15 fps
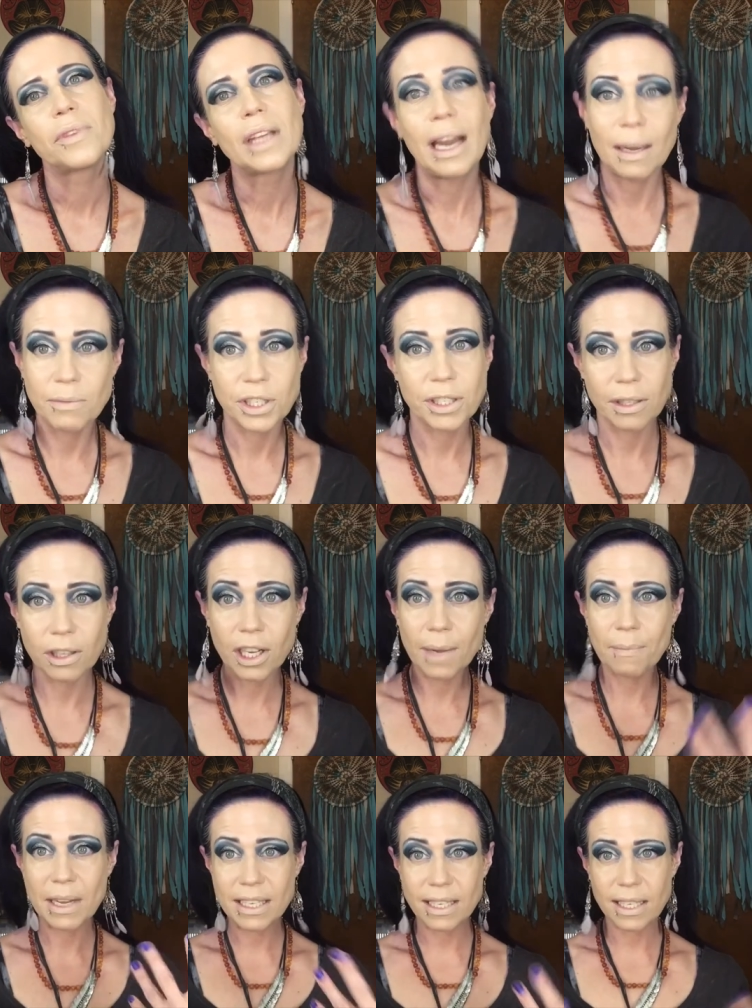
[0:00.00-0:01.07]
I'm, look at
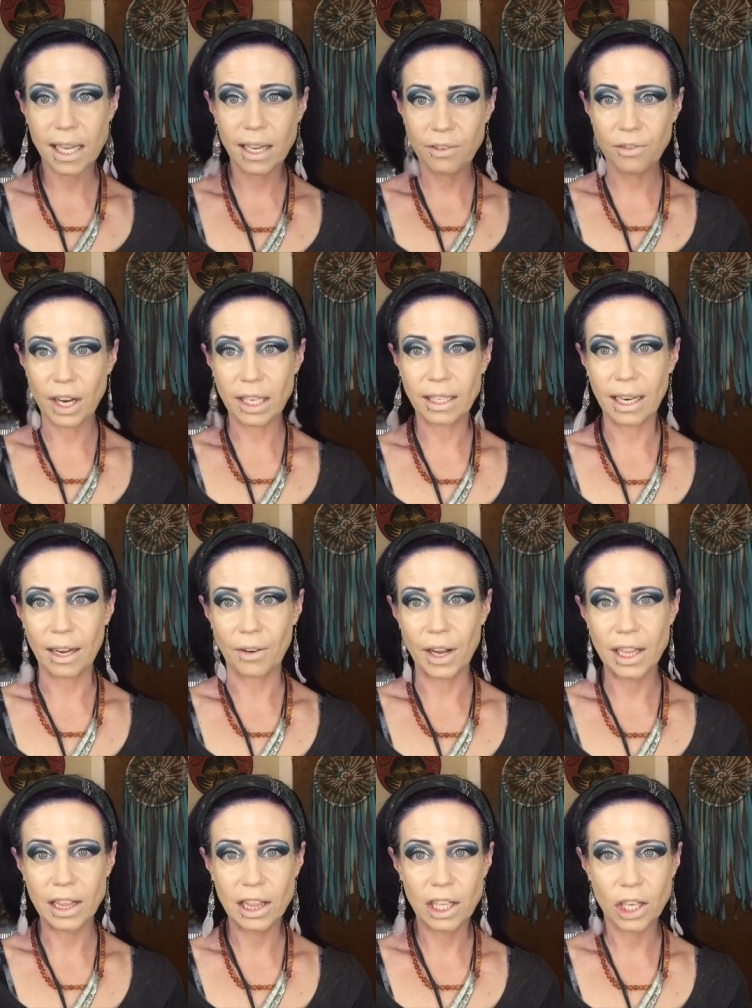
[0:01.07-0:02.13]
my skin right now.
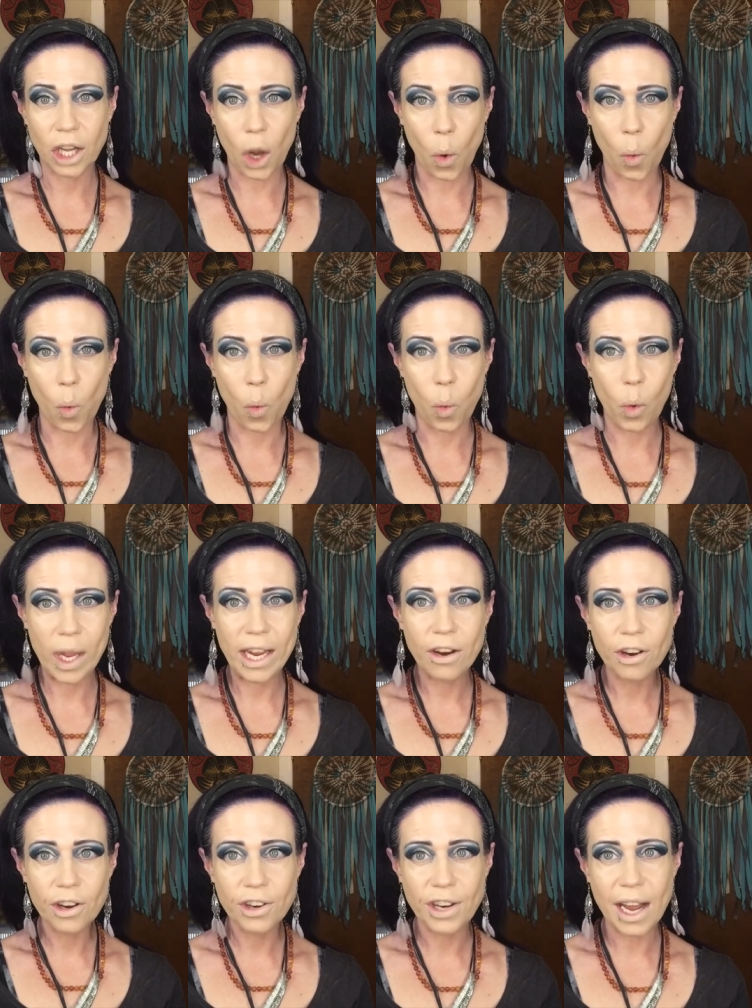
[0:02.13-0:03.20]
I look
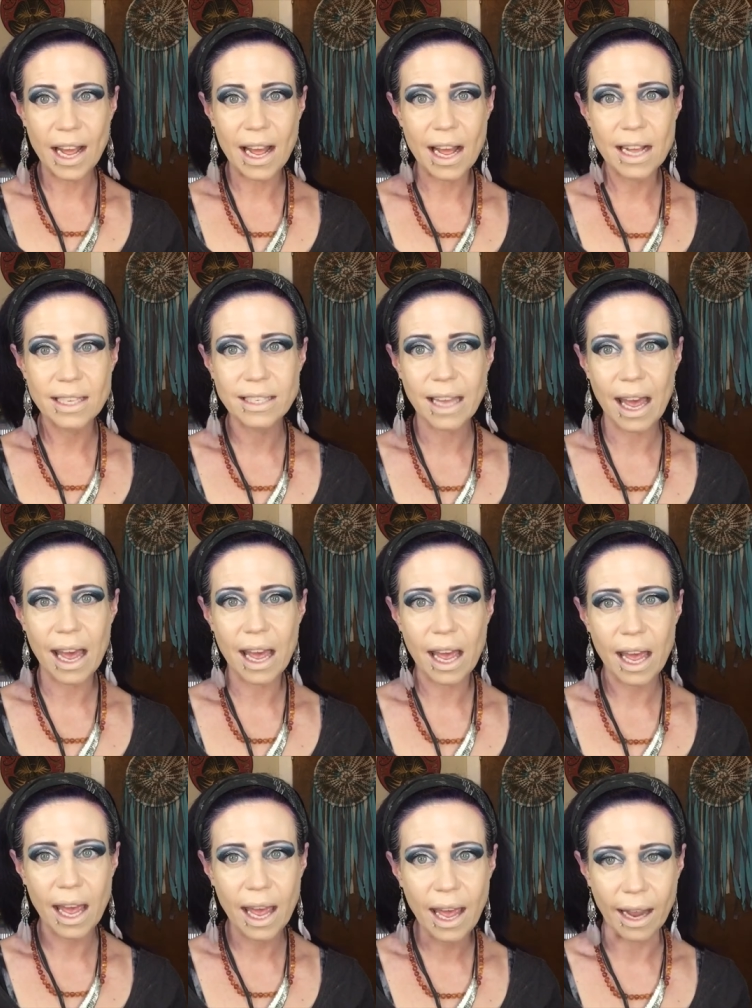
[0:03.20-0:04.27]
weird as
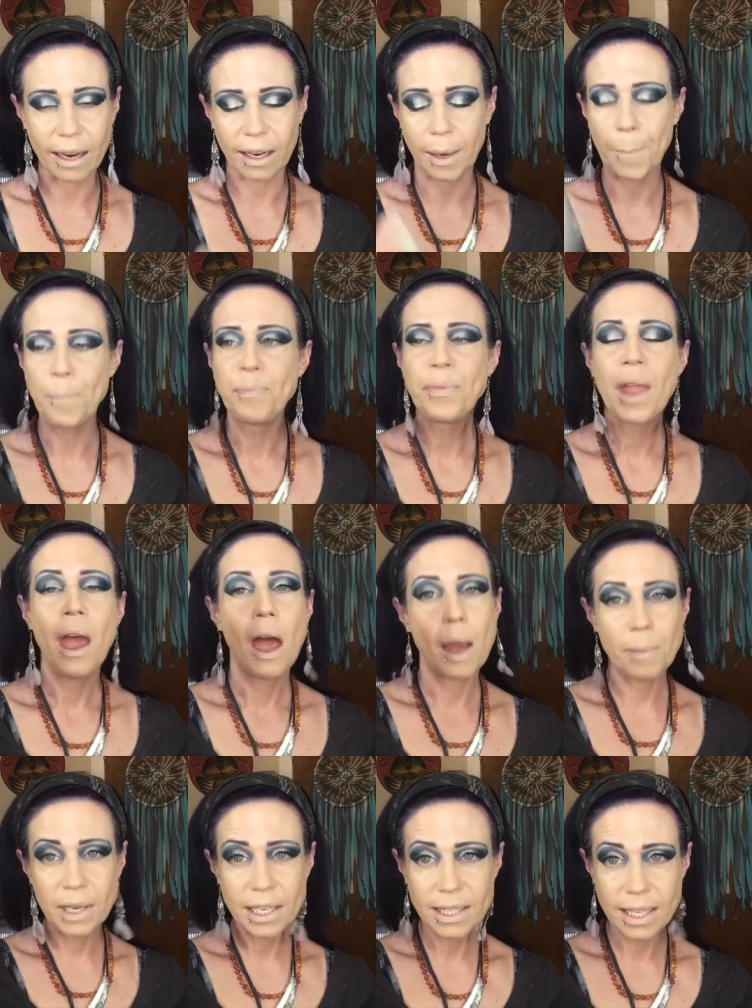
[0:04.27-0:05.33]
heck. I'm
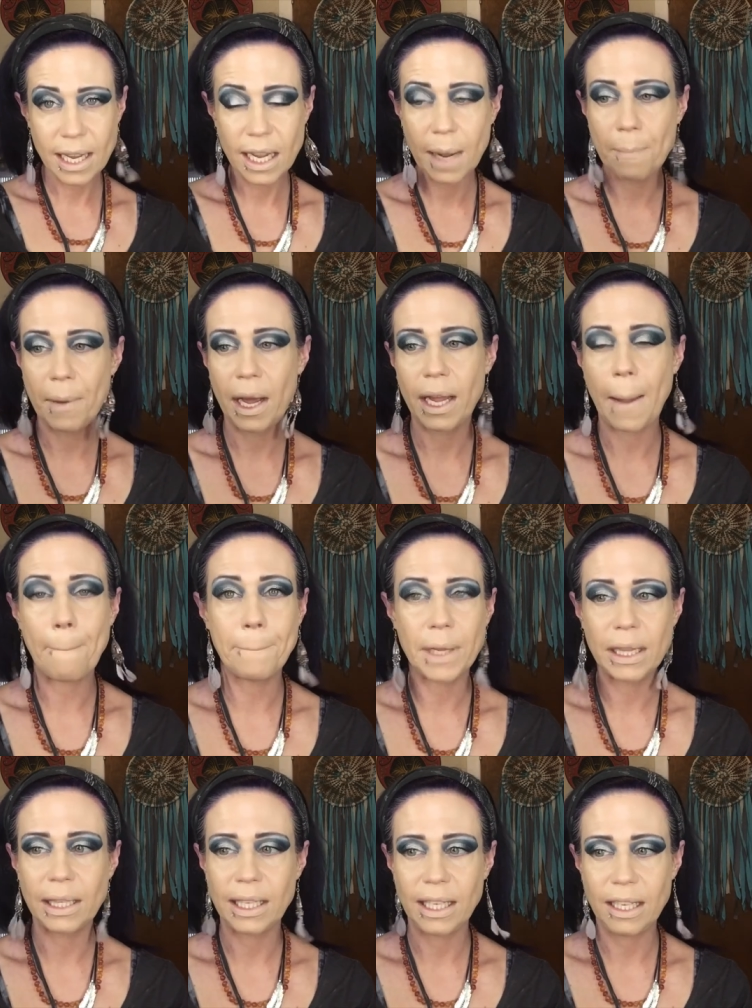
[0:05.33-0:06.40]
going to take my
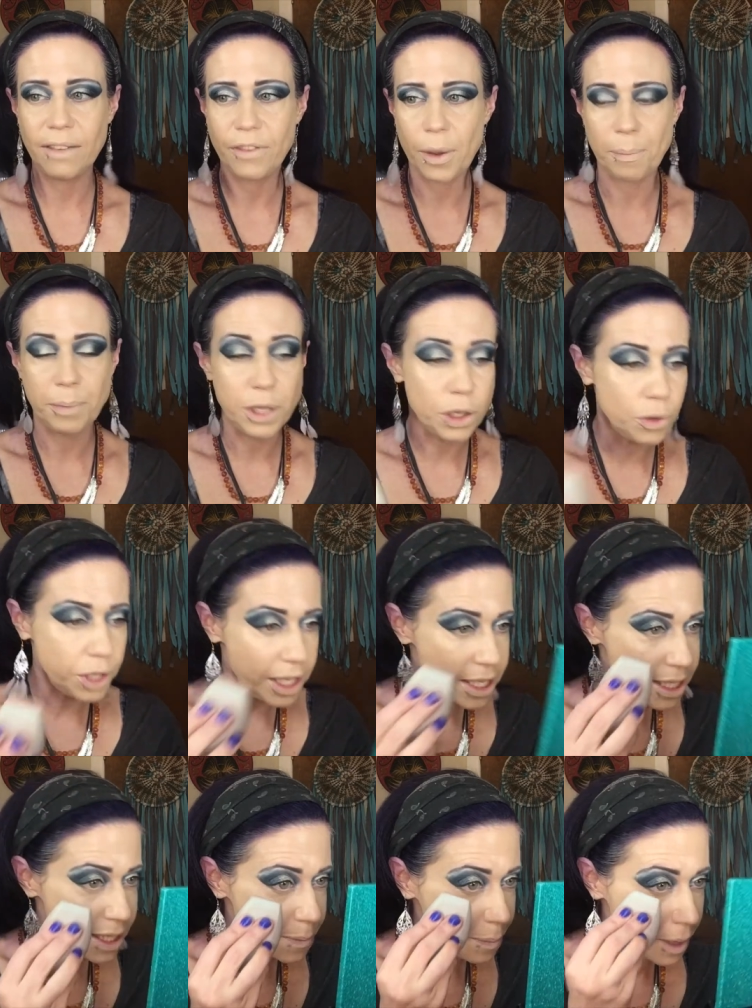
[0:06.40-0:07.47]
Believe Beauty
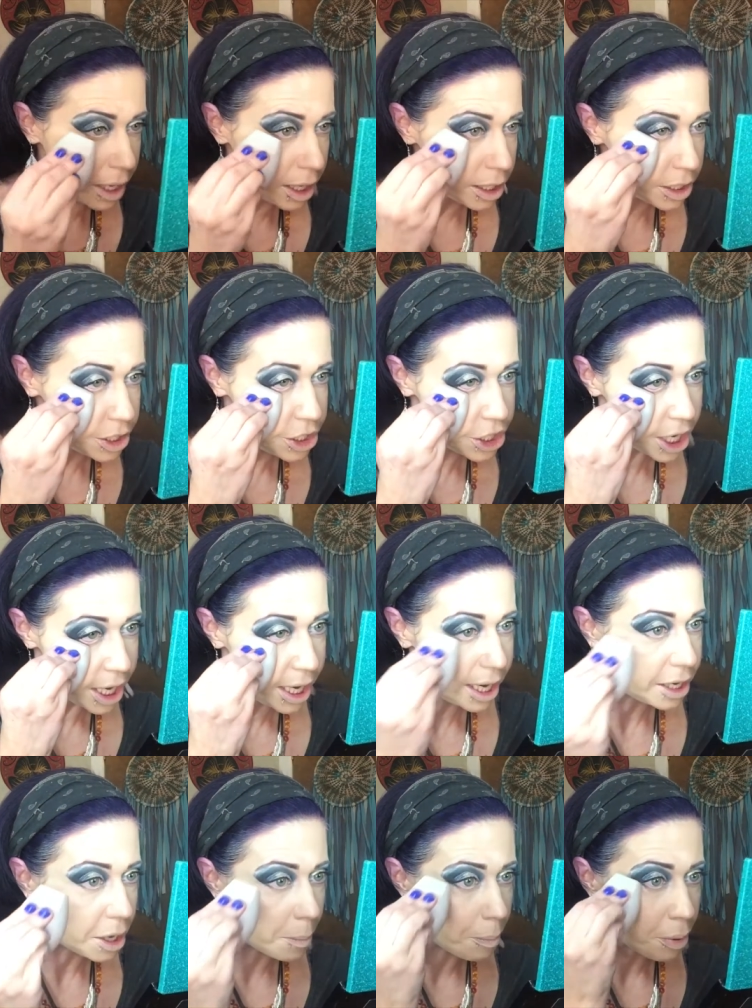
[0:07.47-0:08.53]
Sponge
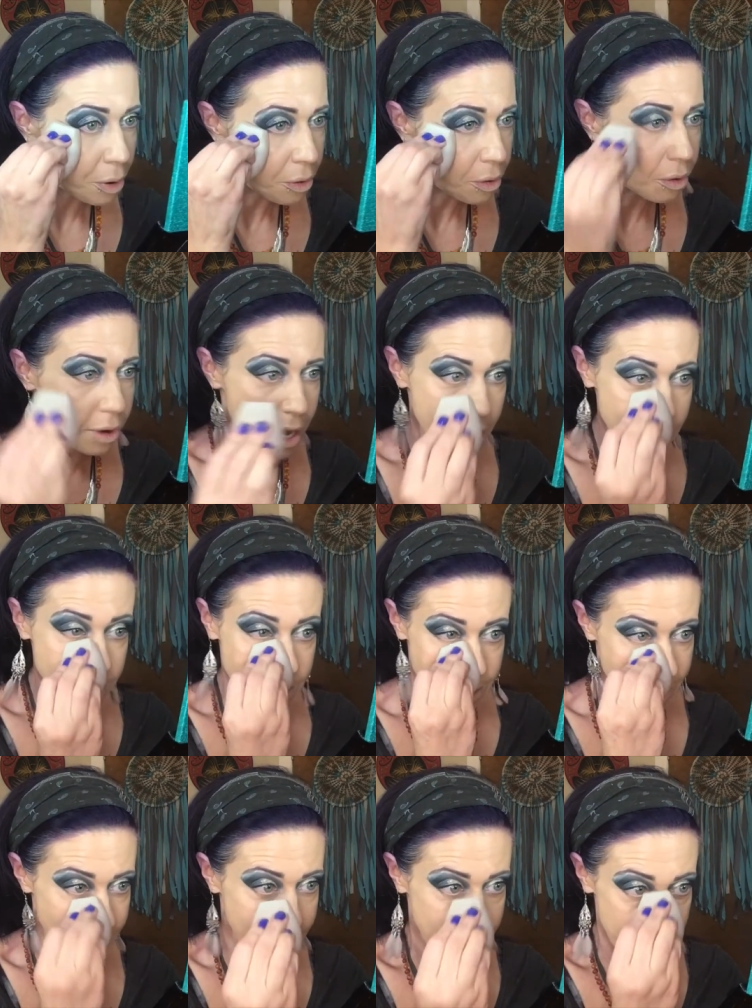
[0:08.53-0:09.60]
and press
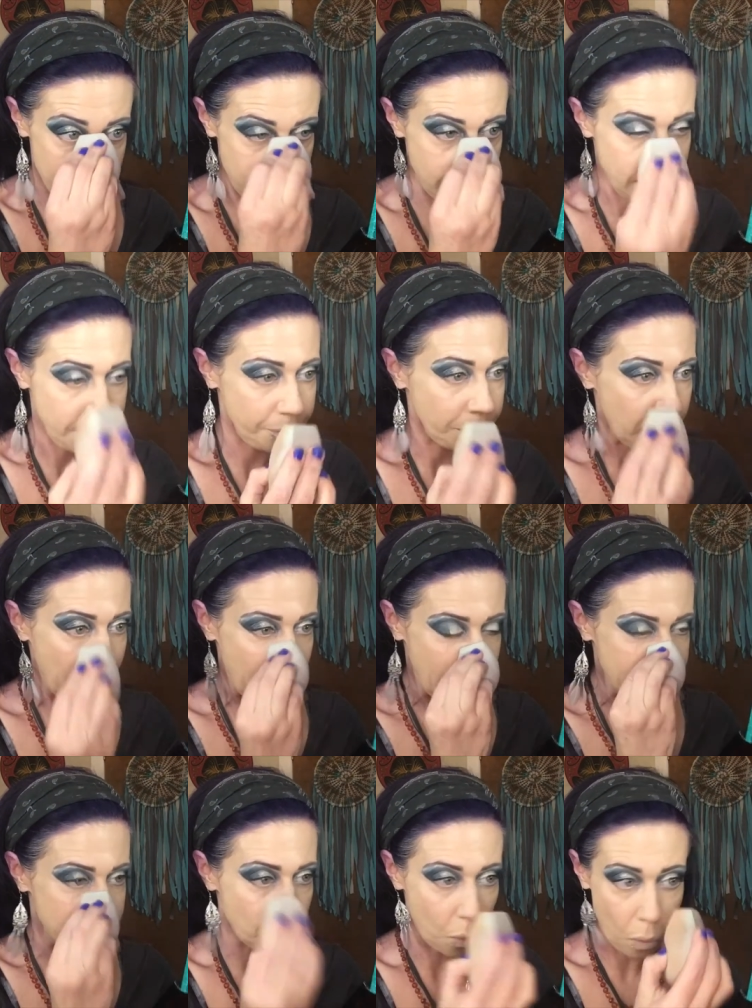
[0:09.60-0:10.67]
in
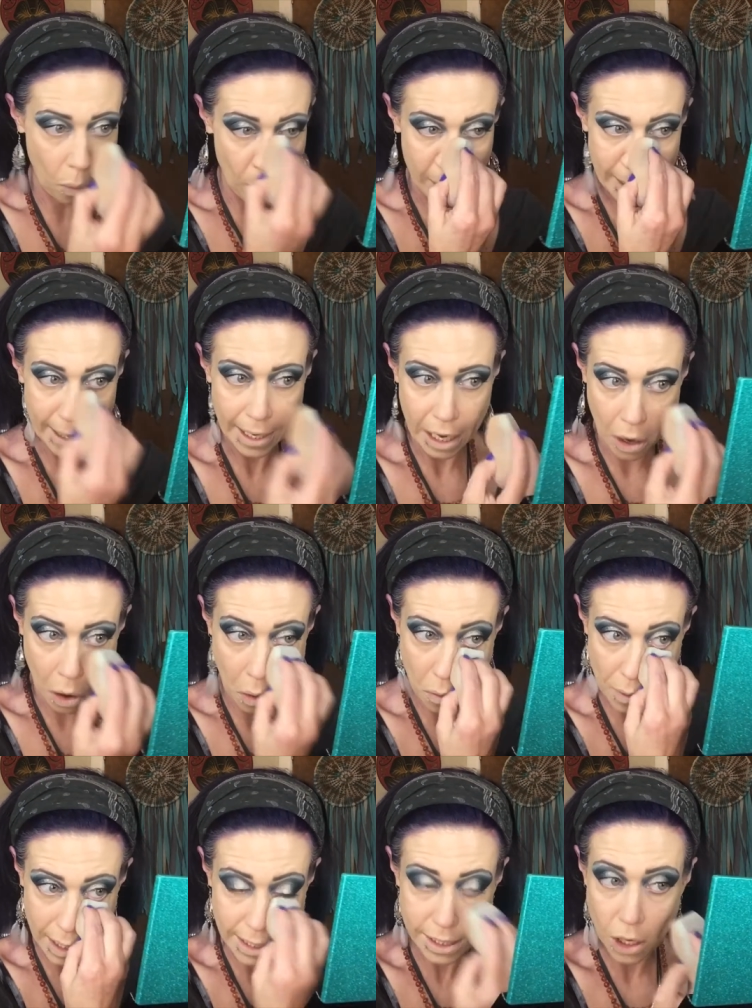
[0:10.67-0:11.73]
that's what I
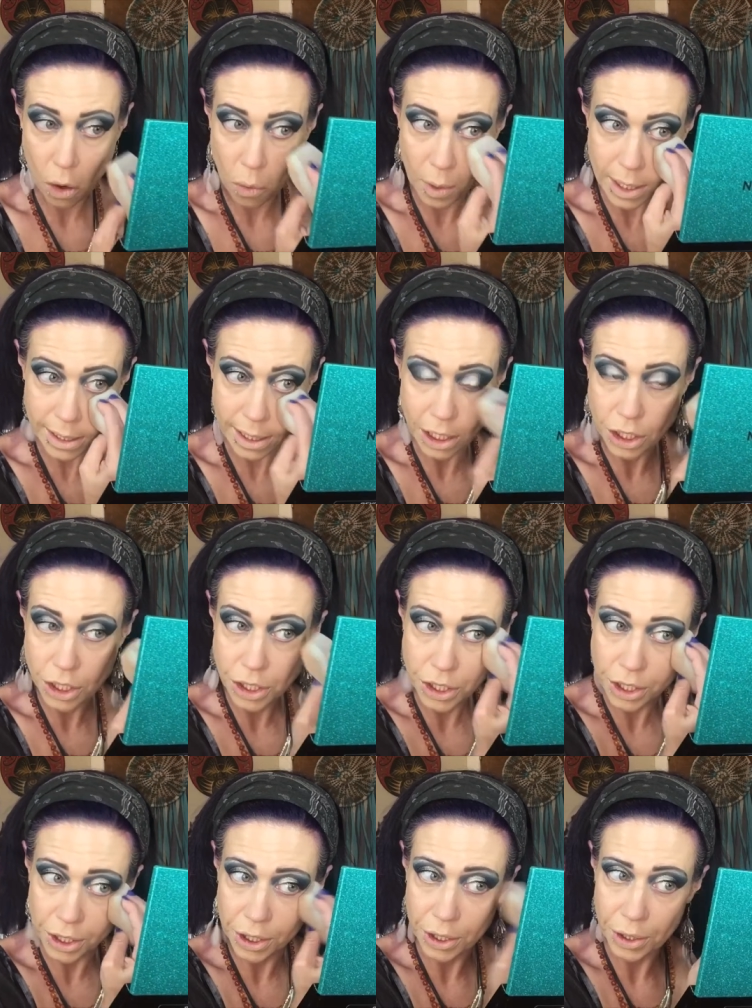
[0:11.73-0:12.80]
always, always
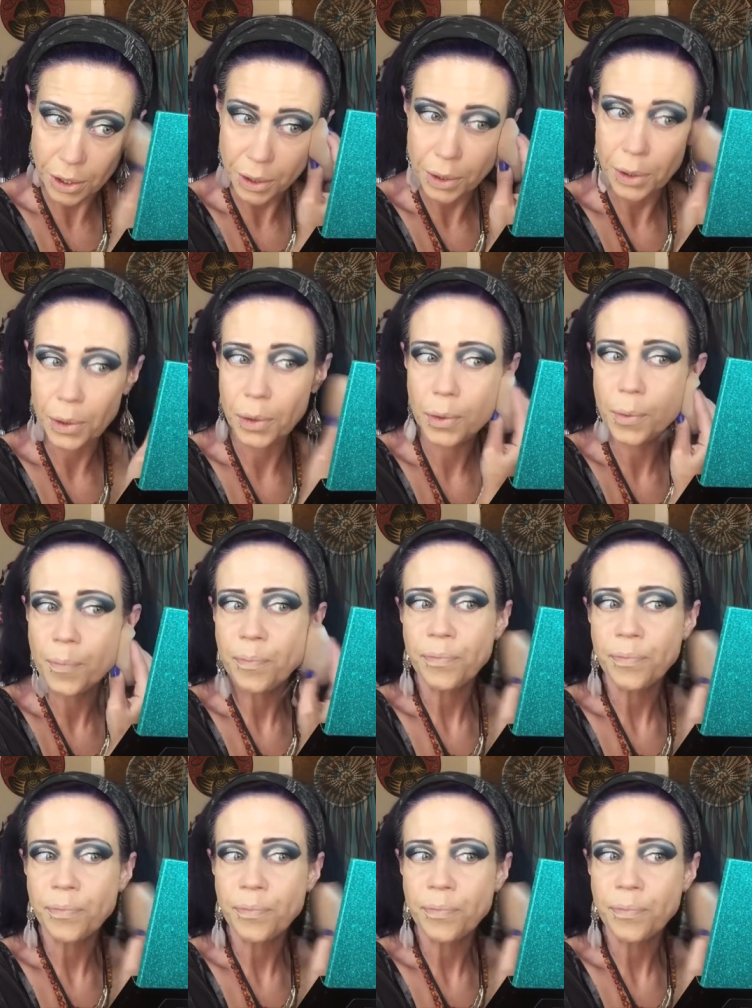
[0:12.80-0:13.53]
do.